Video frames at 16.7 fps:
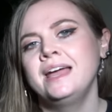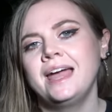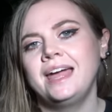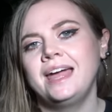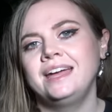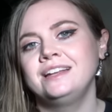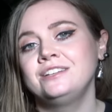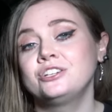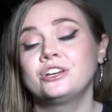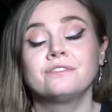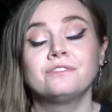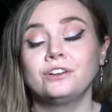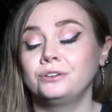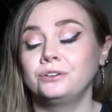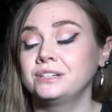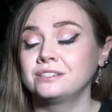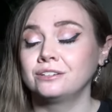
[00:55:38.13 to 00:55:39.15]
and you can
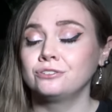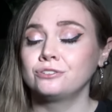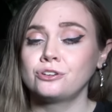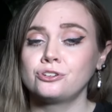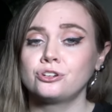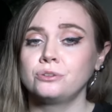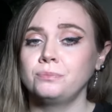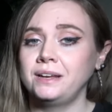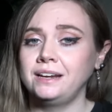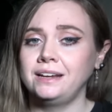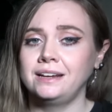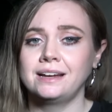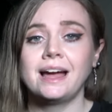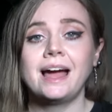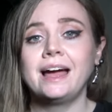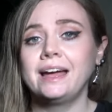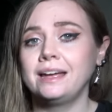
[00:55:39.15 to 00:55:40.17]
follow us on social
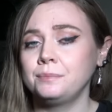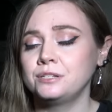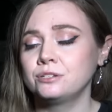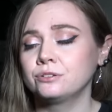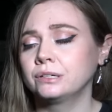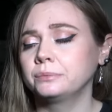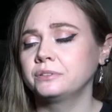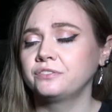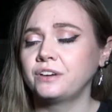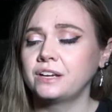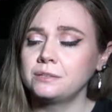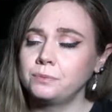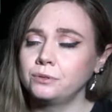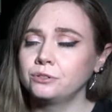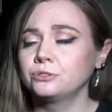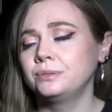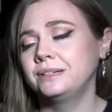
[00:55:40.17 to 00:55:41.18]
media at Amy's Crypt,
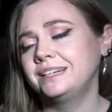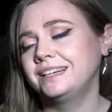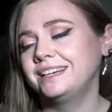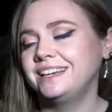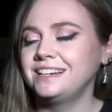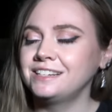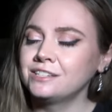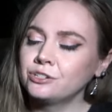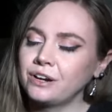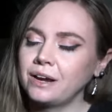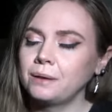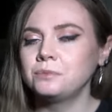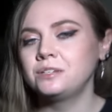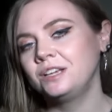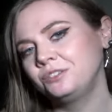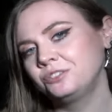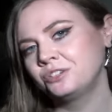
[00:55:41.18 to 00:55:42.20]
Facebook, Twitter, Instagram,
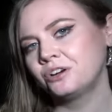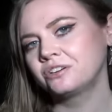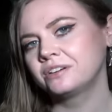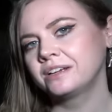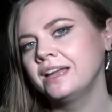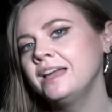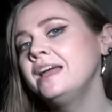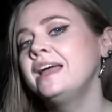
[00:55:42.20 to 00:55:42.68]
TikTok,